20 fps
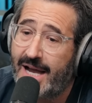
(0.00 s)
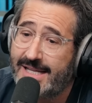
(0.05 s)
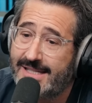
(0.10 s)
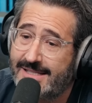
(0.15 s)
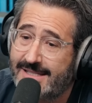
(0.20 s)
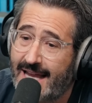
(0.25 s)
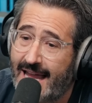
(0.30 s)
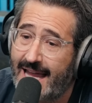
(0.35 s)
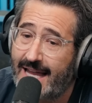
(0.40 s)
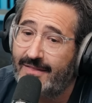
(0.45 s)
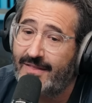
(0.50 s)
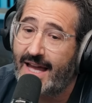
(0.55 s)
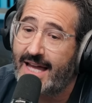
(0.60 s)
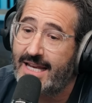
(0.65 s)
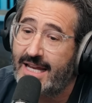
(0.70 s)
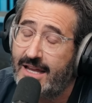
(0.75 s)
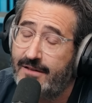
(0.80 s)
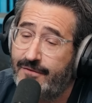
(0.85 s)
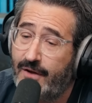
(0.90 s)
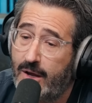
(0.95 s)
by saying
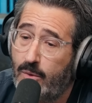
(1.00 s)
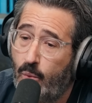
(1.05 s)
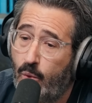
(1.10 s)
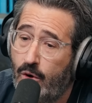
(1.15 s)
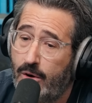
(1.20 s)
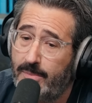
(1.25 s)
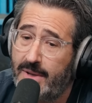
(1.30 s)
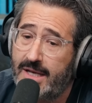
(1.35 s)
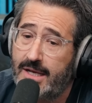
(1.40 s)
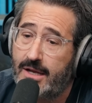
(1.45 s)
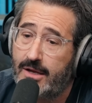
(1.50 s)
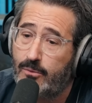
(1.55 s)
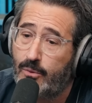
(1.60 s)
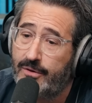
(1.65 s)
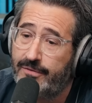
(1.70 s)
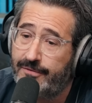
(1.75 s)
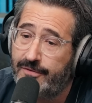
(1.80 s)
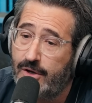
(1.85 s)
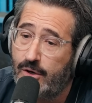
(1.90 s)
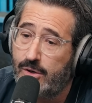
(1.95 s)
that if a woman
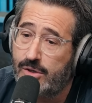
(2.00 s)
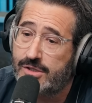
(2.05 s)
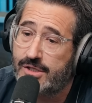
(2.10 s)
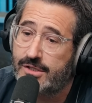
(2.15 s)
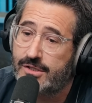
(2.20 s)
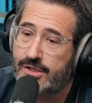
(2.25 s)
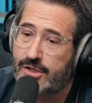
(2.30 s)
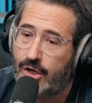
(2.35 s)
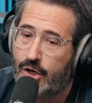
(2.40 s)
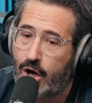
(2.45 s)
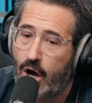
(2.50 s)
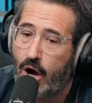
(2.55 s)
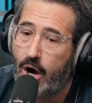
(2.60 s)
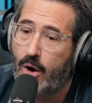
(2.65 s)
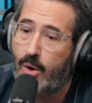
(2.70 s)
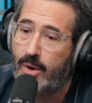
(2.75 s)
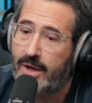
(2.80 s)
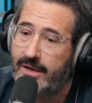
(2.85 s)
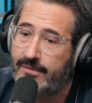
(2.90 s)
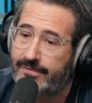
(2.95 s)
refuses to
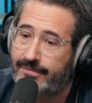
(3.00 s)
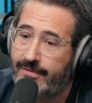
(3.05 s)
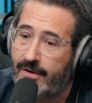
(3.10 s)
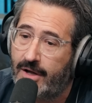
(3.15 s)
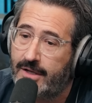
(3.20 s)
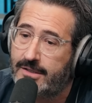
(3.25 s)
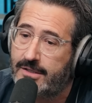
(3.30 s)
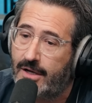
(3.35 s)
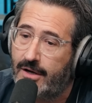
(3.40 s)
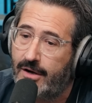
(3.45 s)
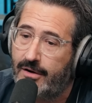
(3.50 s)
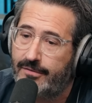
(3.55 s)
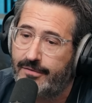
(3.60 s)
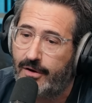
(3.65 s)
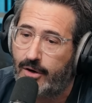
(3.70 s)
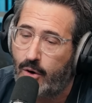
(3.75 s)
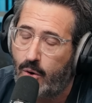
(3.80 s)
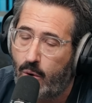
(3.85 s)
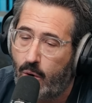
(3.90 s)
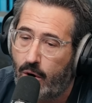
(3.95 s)
go in front of
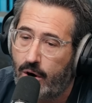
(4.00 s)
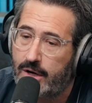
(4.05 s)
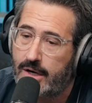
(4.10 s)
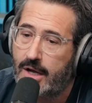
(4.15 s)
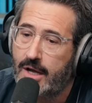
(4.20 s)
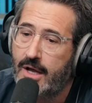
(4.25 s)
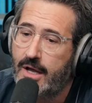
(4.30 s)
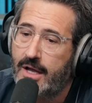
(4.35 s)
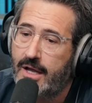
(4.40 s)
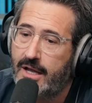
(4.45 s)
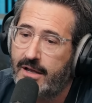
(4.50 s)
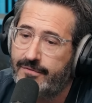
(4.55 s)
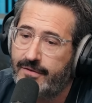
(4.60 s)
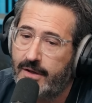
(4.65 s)
a court, I never said